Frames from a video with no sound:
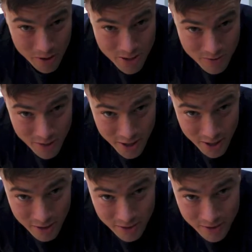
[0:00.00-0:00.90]
in this
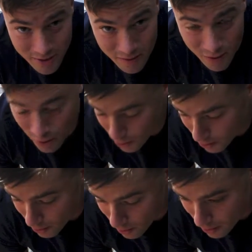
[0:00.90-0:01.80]
video, if you
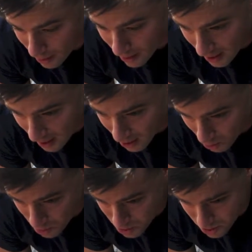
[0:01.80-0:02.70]
hear any cat
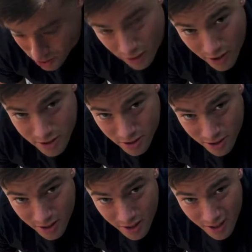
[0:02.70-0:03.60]
noises during
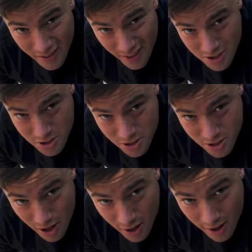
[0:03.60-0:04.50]
wrestling, that's
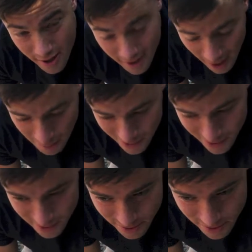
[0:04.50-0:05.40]
just our cat
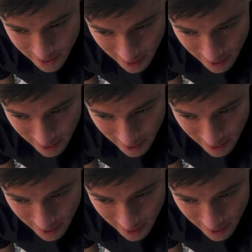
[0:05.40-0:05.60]
Mittens.